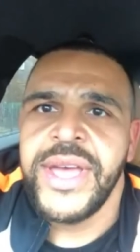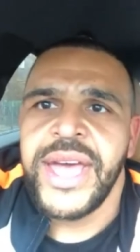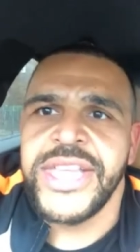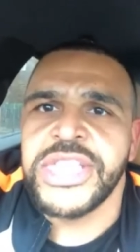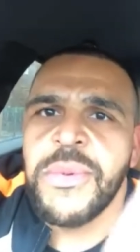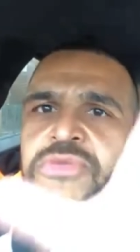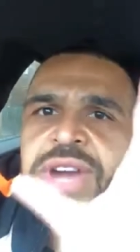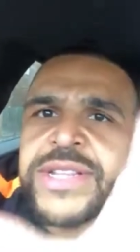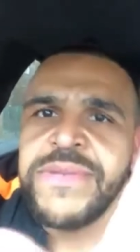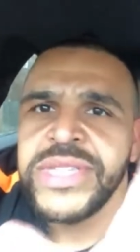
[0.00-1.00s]
and someone
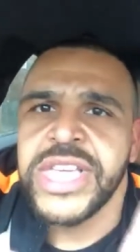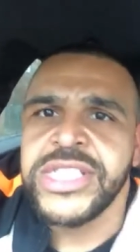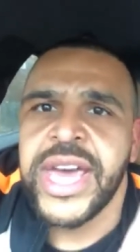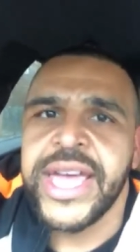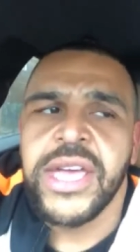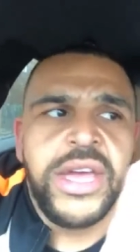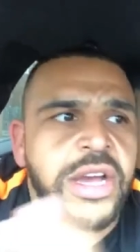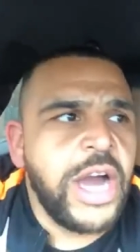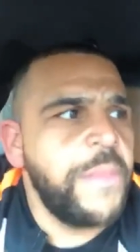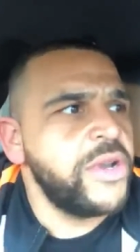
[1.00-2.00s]
randomly says like,
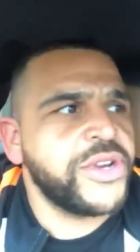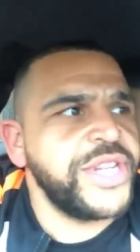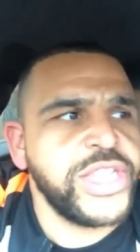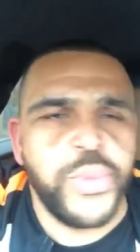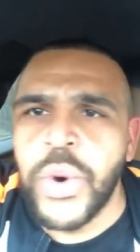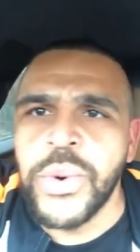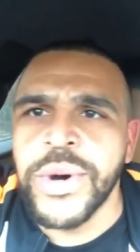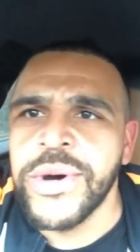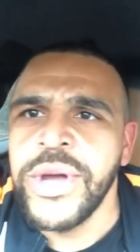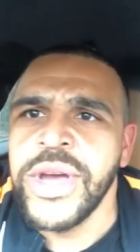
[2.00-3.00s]
come and look at this wall
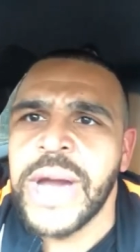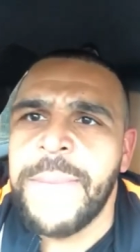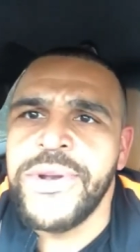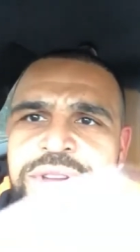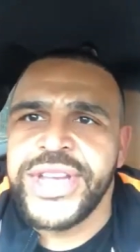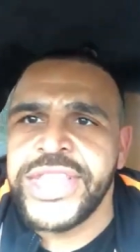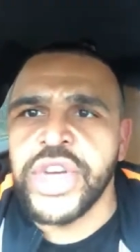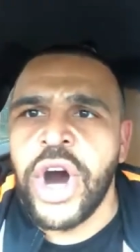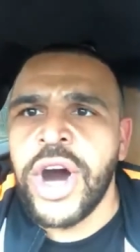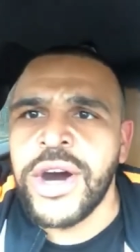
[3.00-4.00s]
or come and look at
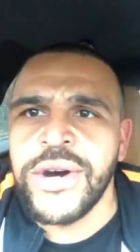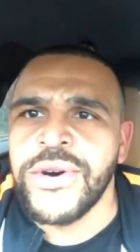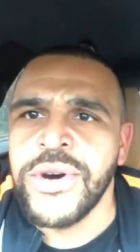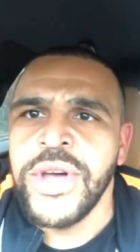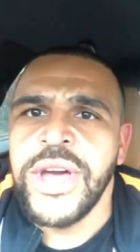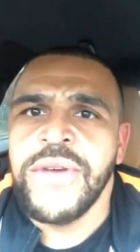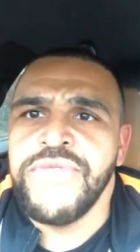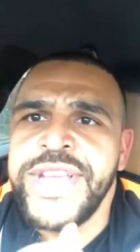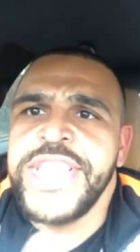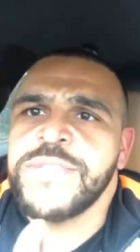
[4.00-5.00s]
this art or
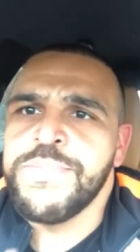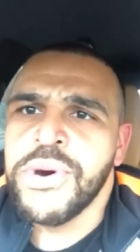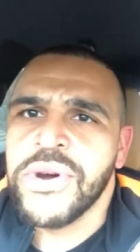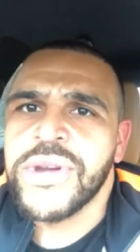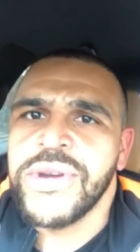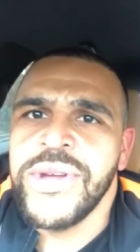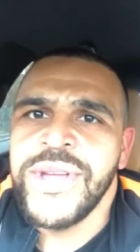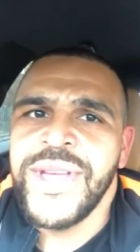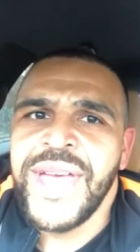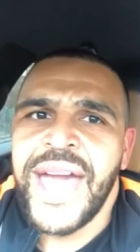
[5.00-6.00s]
read this book
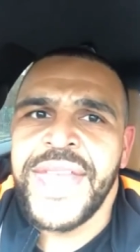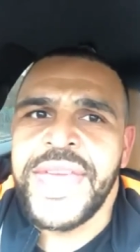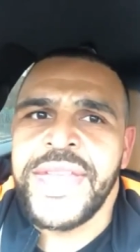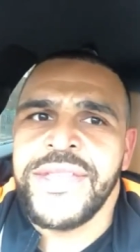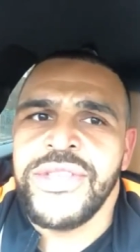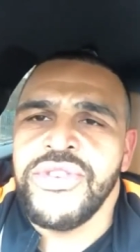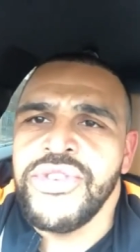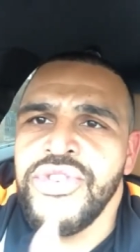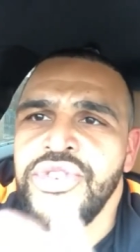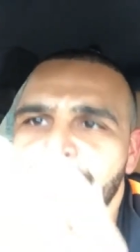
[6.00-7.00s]
and then
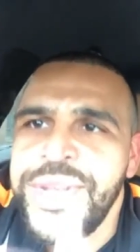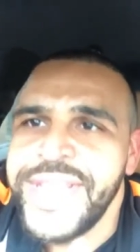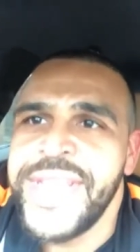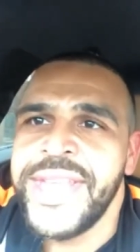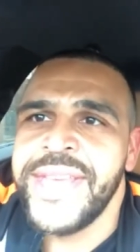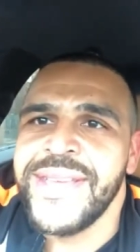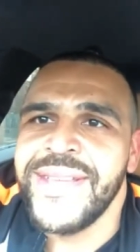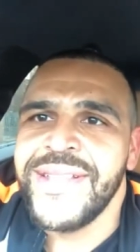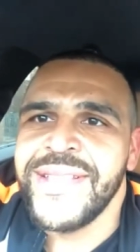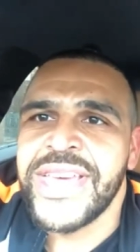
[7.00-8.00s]
you needed it
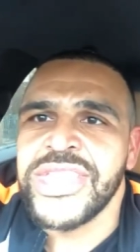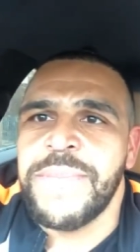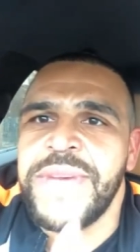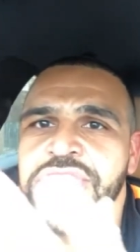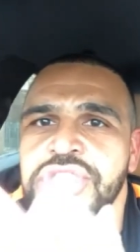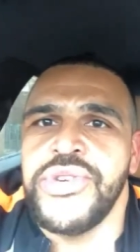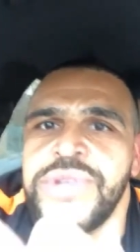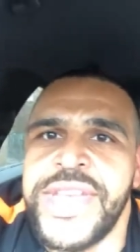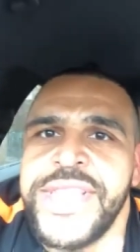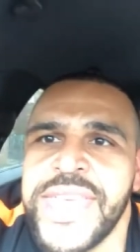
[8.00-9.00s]
that's the message you
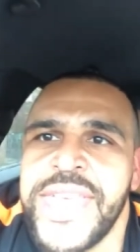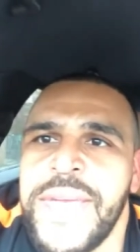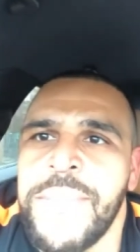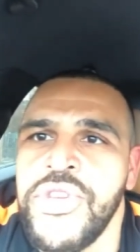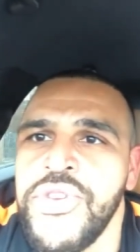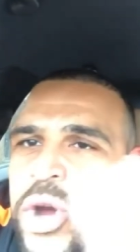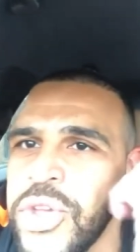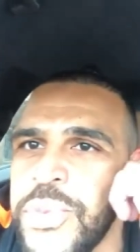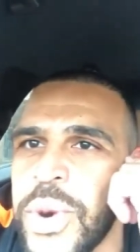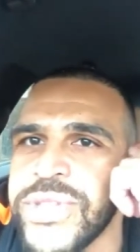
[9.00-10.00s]
needed to hear but you don't
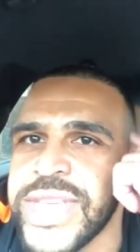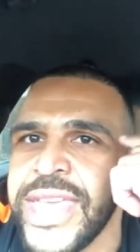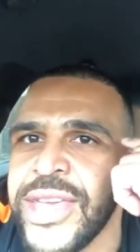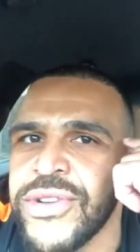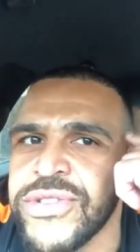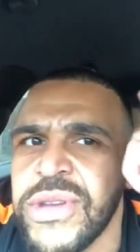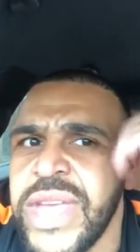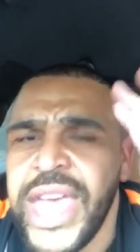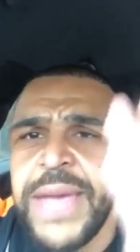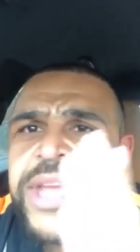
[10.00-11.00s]
you won't take it on to
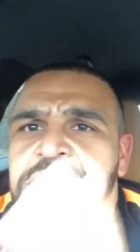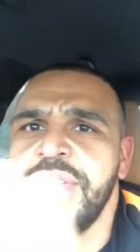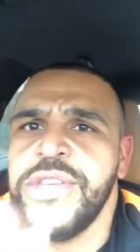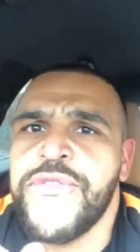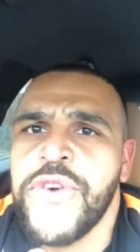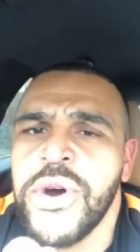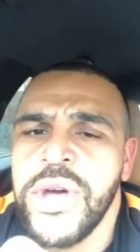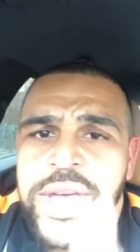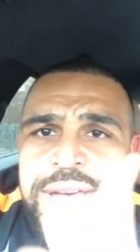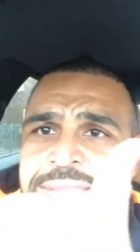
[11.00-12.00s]
it may not hit you for
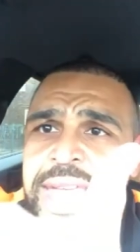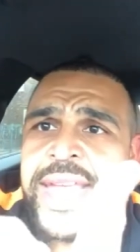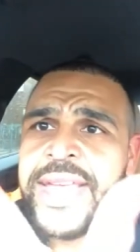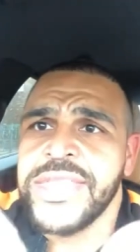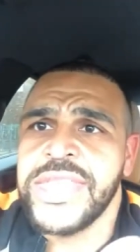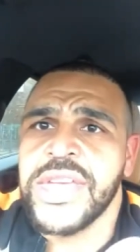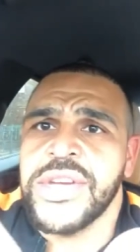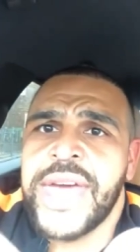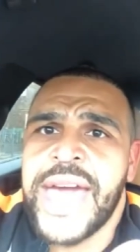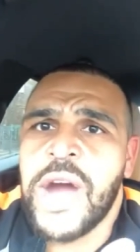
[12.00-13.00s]
a day a
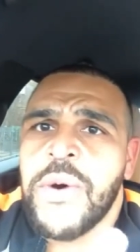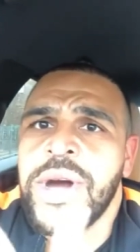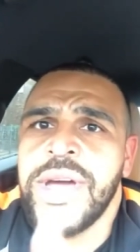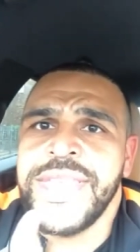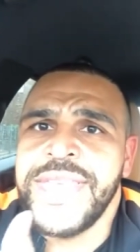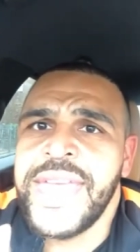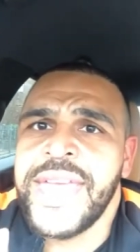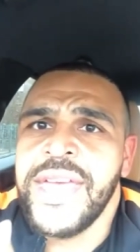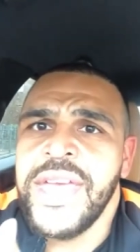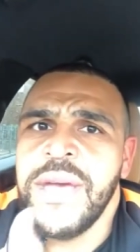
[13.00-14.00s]
second an hour a
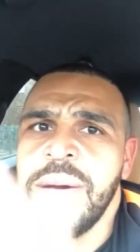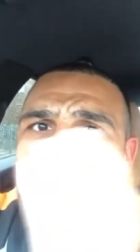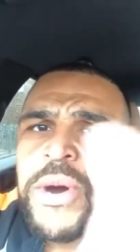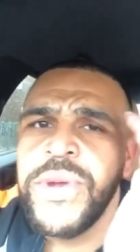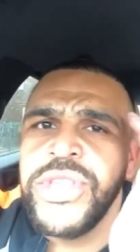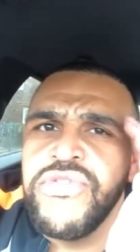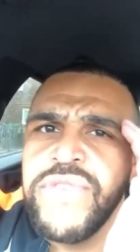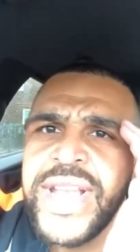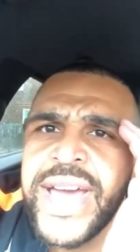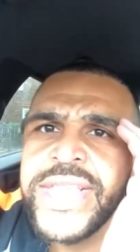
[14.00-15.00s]
year but when you
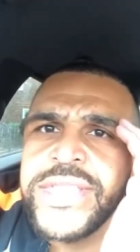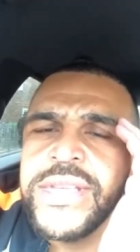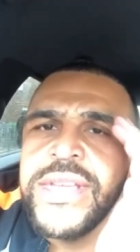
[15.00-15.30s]
realize